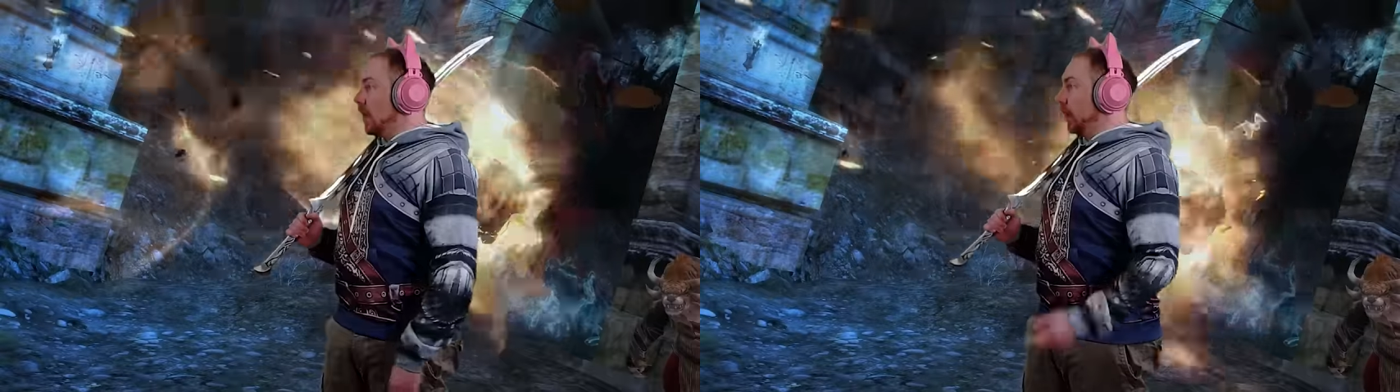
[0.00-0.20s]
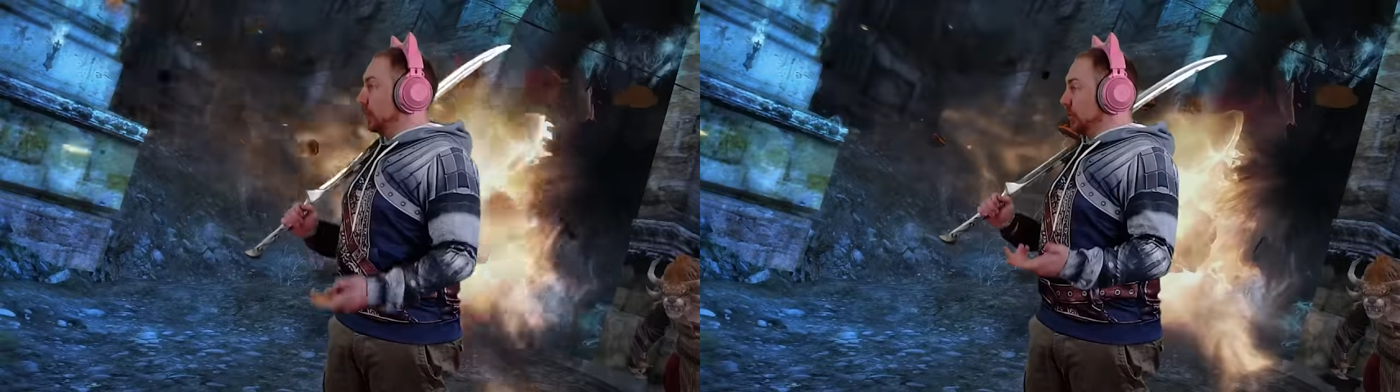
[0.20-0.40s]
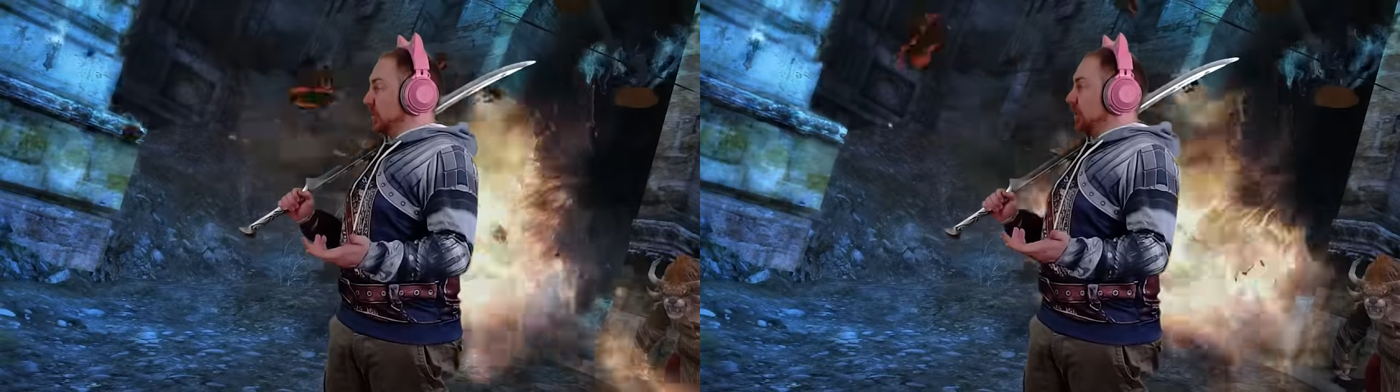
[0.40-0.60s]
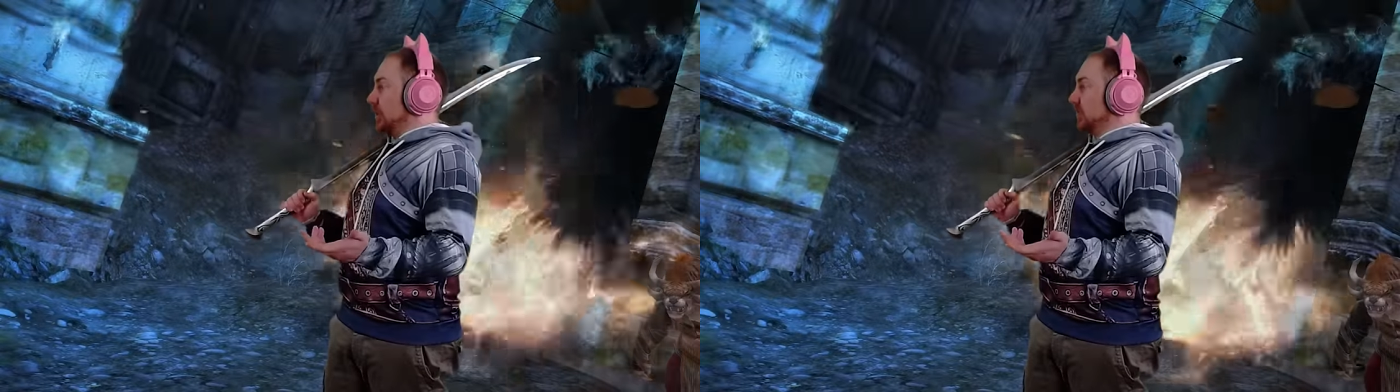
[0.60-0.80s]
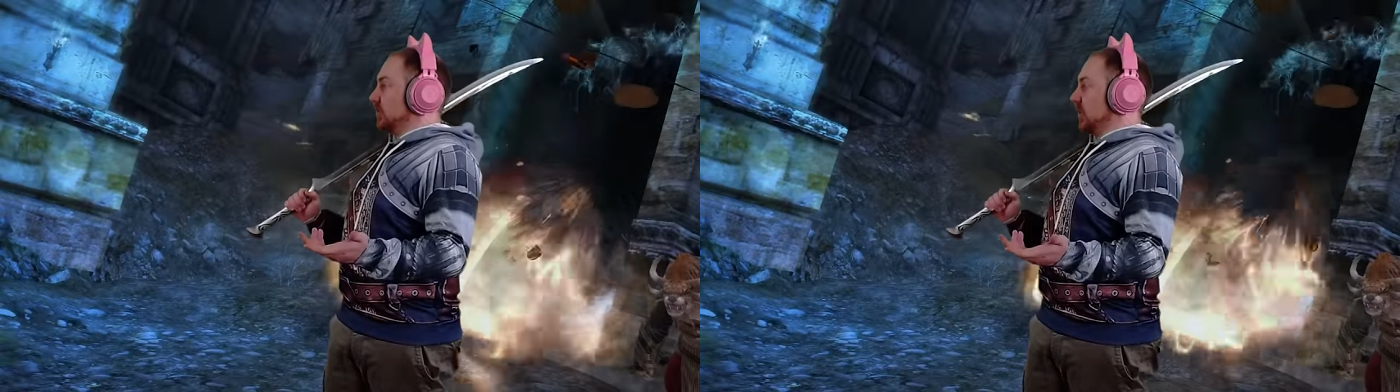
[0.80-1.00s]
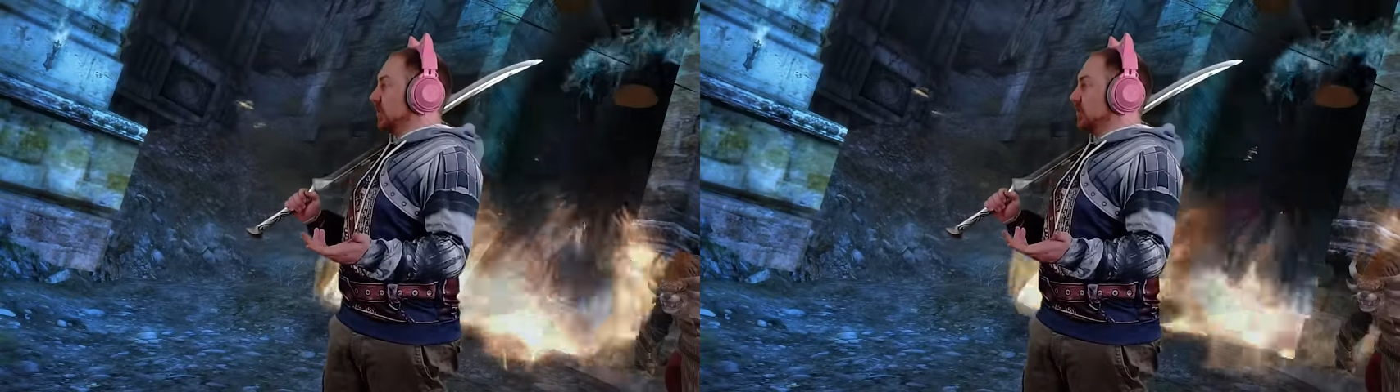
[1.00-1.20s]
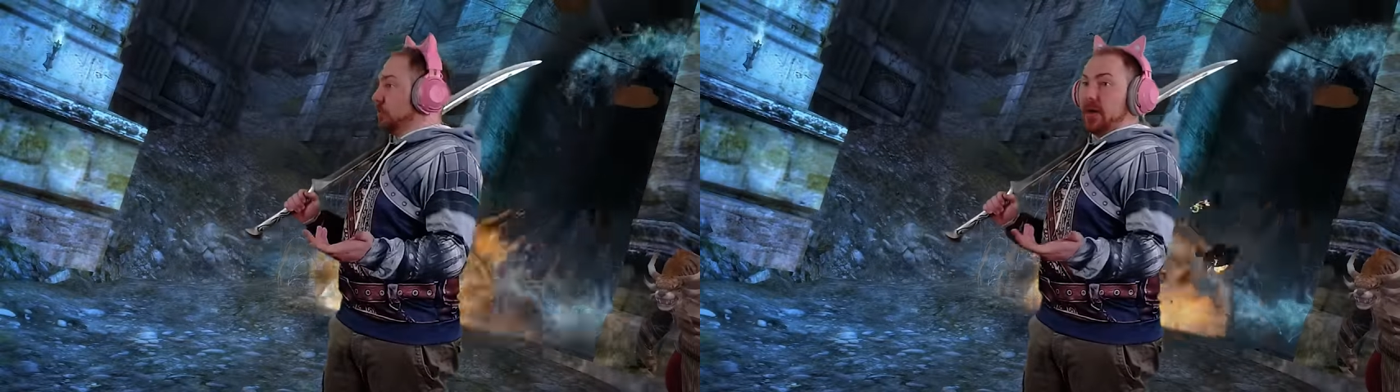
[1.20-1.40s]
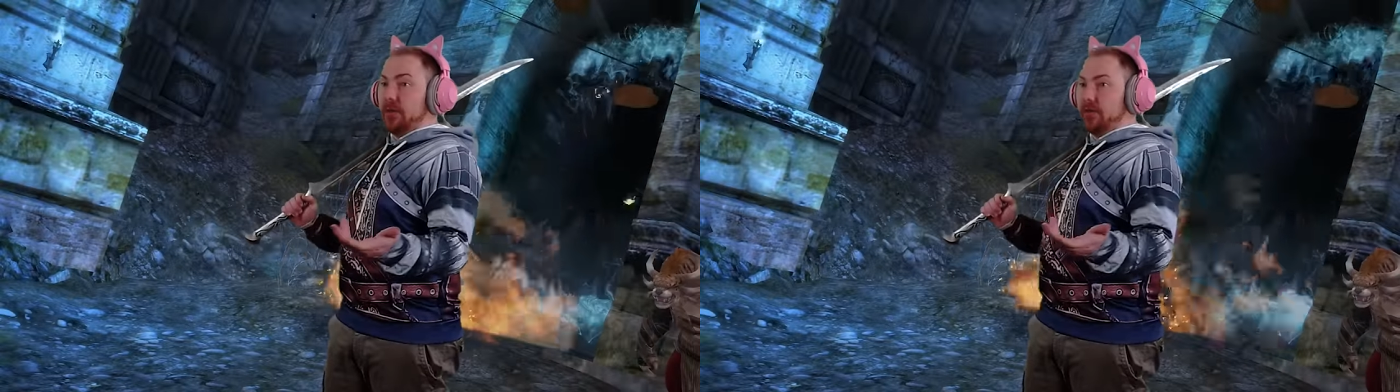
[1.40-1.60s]
I wish I could have stuck to
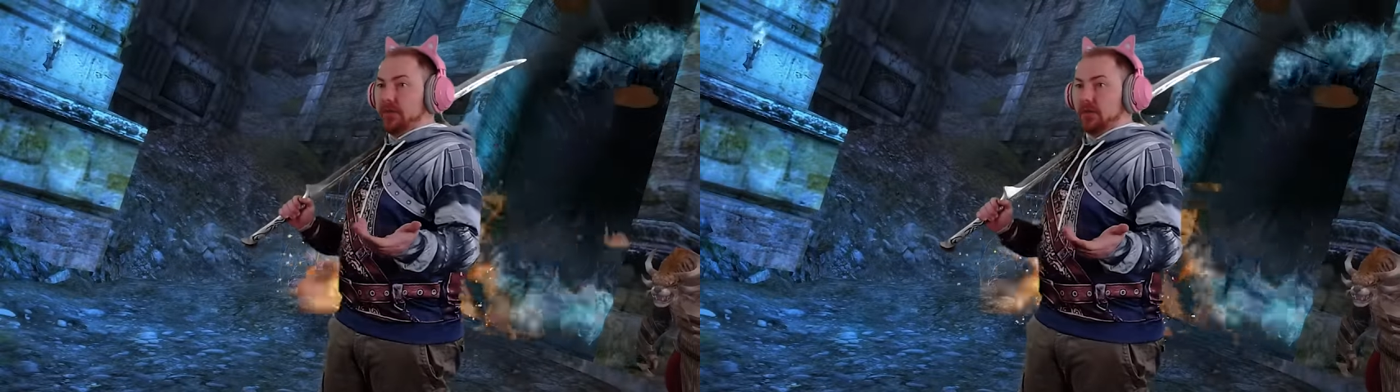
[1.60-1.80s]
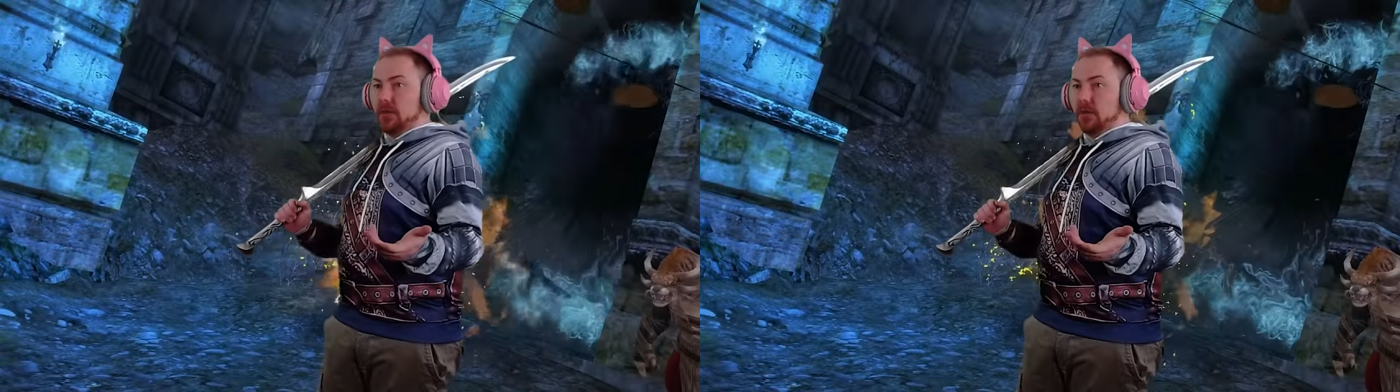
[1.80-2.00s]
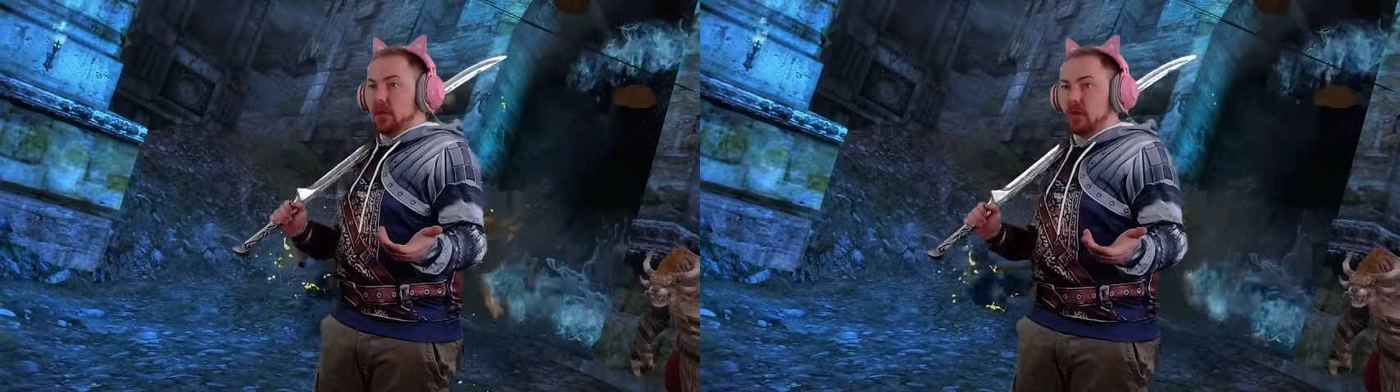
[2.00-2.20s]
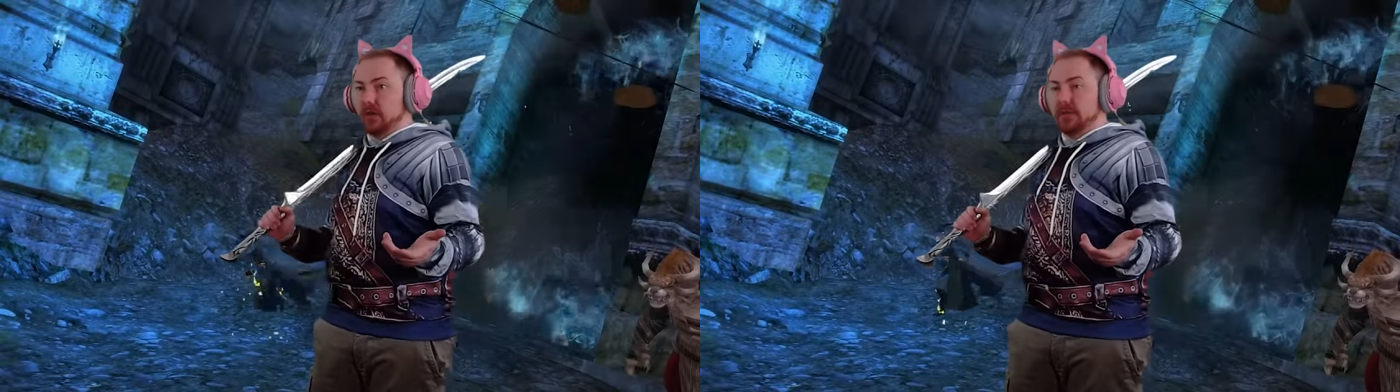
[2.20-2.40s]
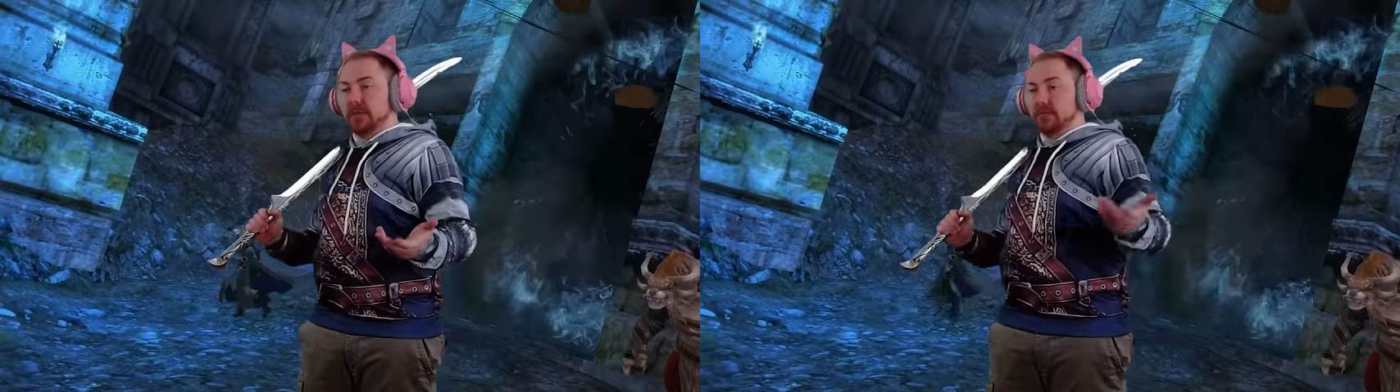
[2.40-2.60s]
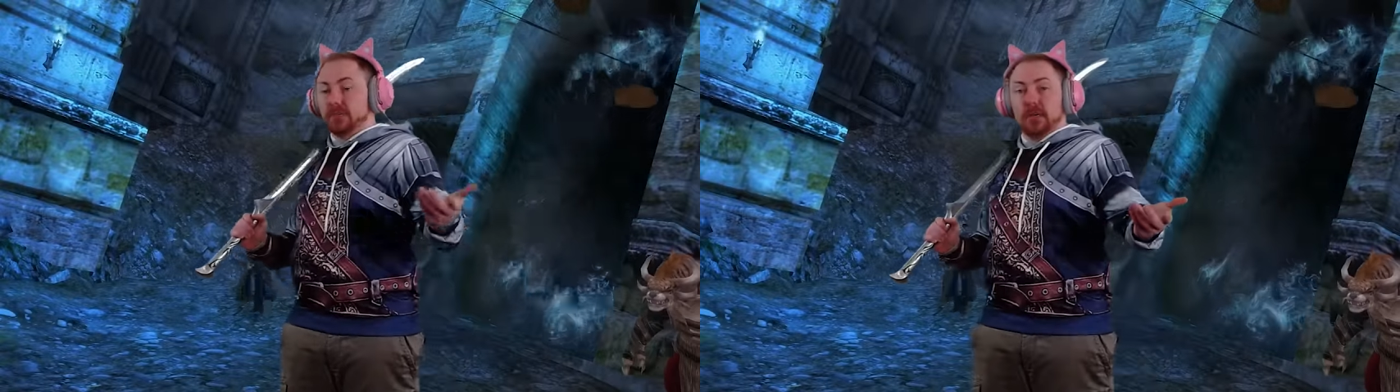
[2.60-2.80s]
my original goal and